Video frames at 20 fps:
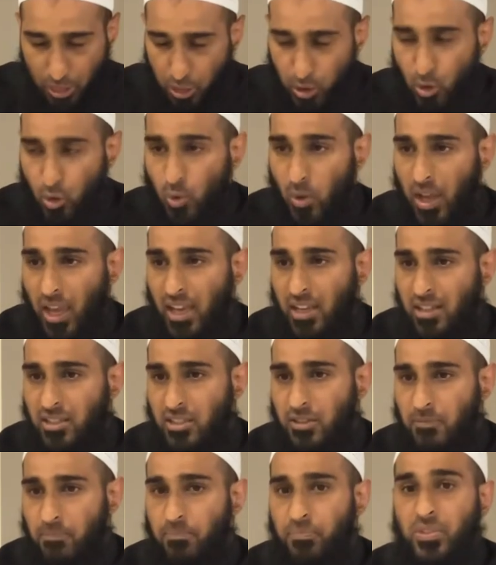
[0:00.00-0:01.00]
through
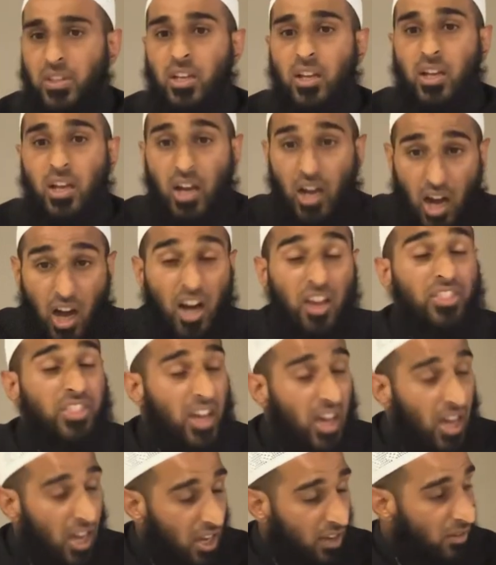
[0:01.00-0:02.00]
it,
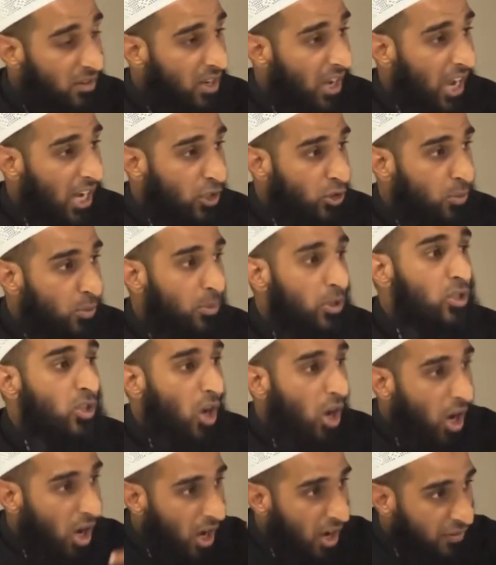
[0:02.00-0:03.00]
other attributes
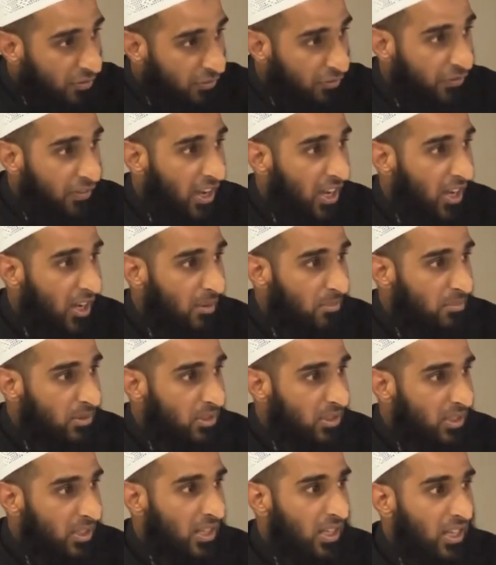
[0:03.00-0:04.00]
are
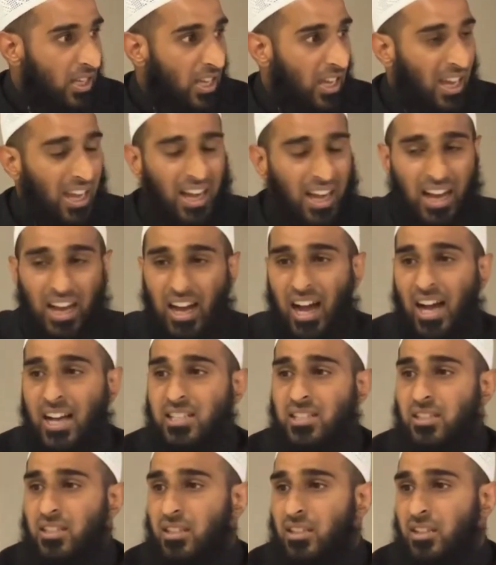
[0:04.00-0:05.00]
affirmed
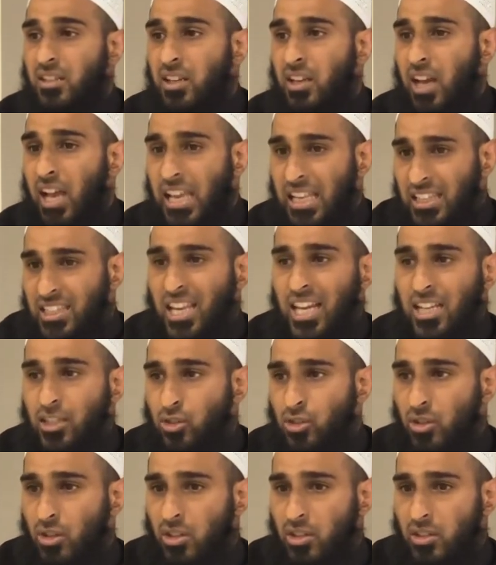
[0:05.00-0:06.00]
as a
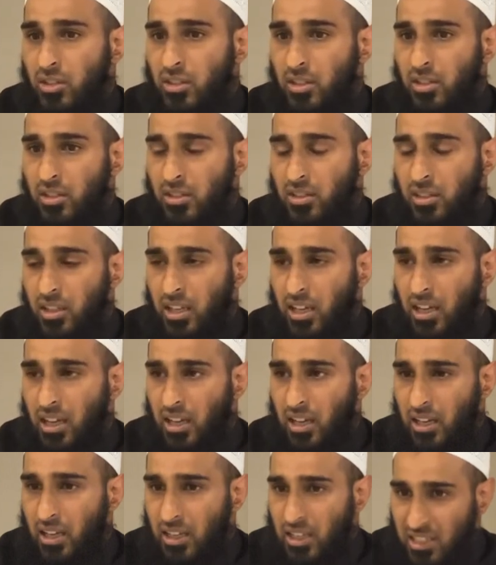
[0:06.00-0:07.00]
natural
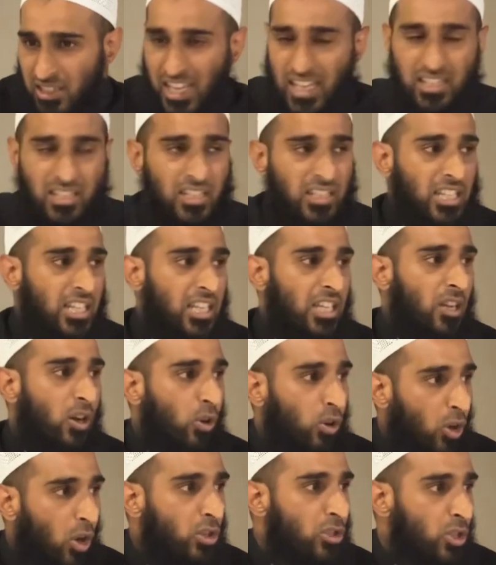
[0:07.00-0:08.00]
necessity
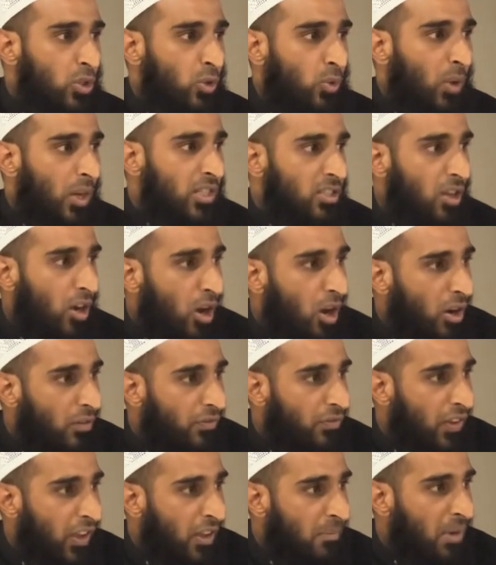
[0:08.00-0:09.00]
or consequence
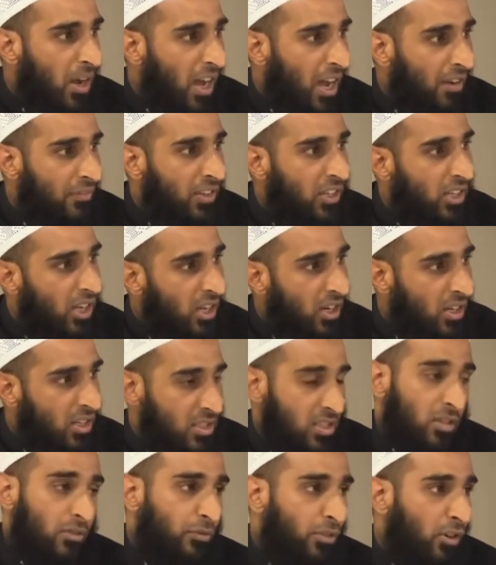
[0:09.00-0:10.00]
of Him having
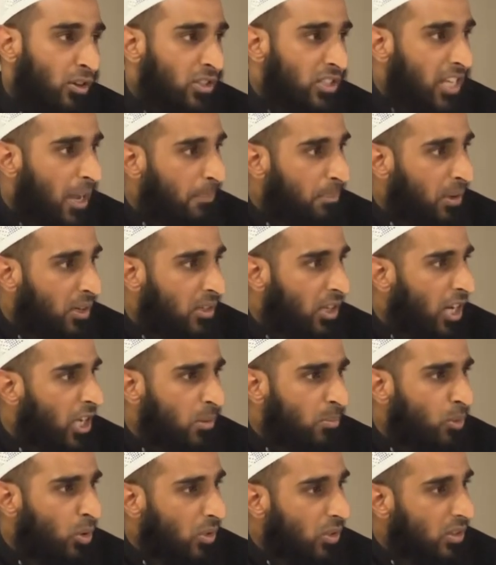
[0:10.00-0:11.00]
Ar-Rizq. For example,
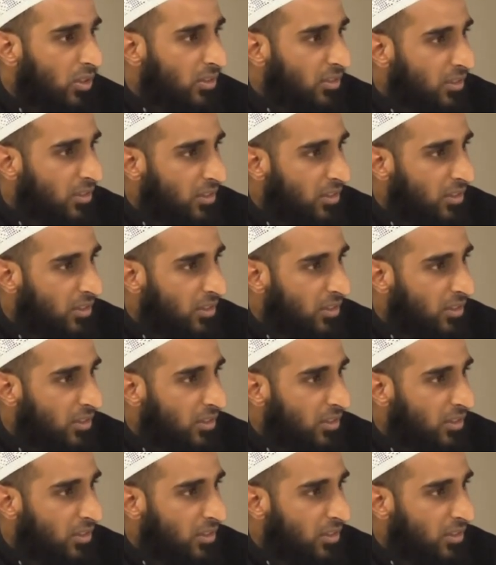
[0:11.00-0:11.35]
Al-Mulk.